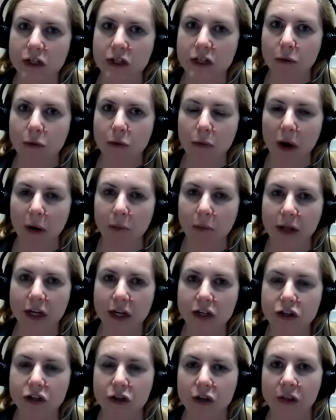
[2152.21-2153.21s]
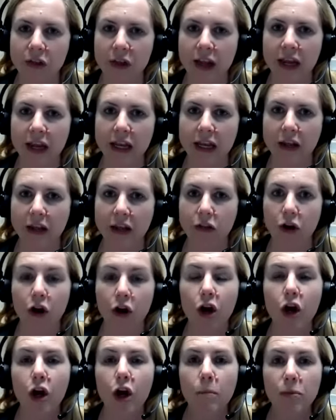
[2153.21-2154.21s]
to the public so that they can either
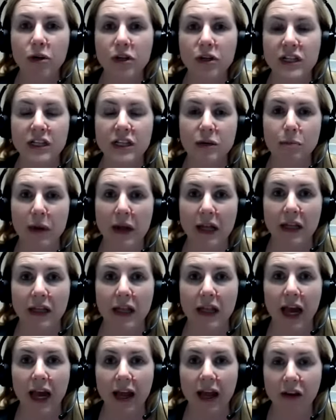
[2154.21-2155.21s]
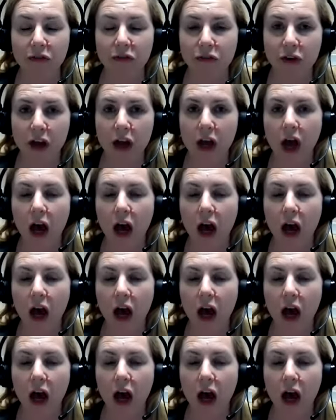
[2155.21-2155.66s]
participate live